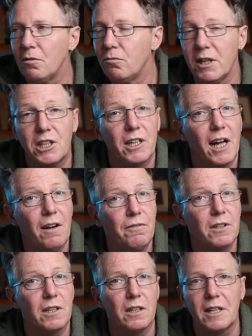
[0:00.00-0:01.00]
uh, Richard
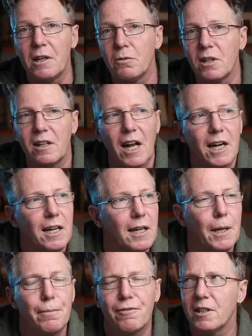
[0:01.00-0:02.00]
Avedon, then it was an Annie
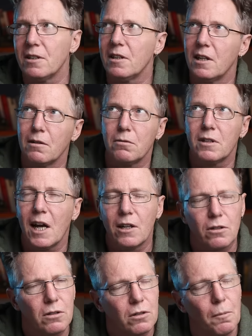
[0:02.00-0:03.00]
Leibovitz, then it was
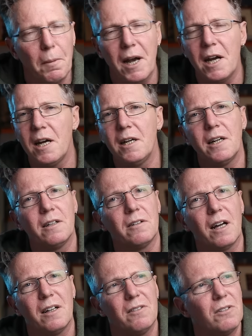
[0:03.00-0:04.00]
Anton Corbijn, and
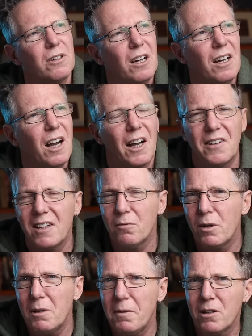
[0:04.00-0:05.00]
and I think
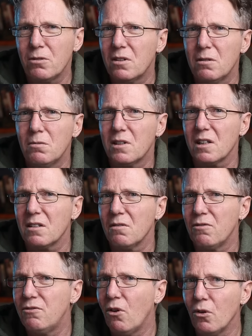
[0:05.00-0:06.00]
William Eggleston was like the
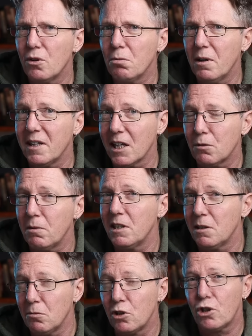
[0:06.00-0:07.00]
fourth one. And that's when
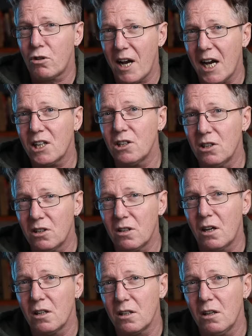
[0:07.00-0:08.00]
some traction
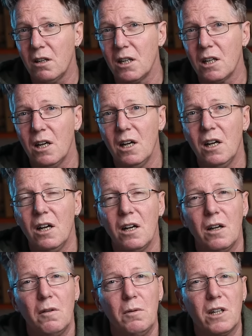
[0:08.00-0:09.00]
started going
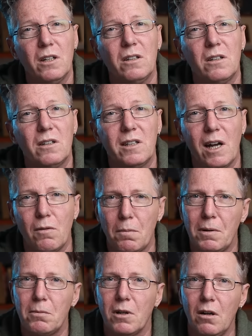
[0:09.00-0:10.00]
because there were
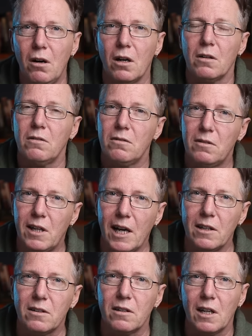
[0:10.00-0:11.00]
people going, oh,
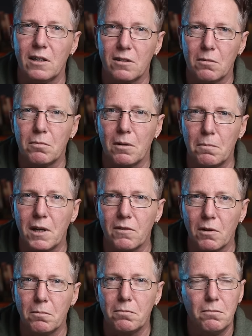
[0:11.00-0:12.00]
there's a, there's a, a bit
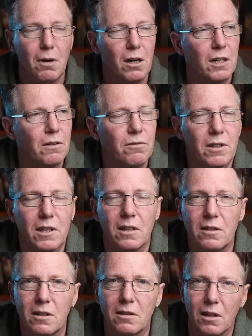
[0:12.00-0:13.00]
of a market for
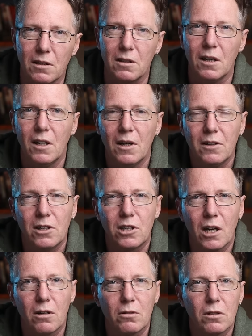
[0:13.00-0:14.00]
this. And, and the
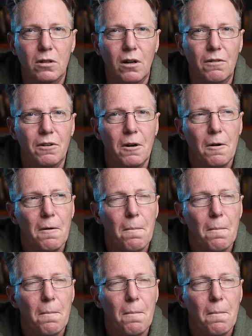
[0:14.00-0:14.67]
channel took off.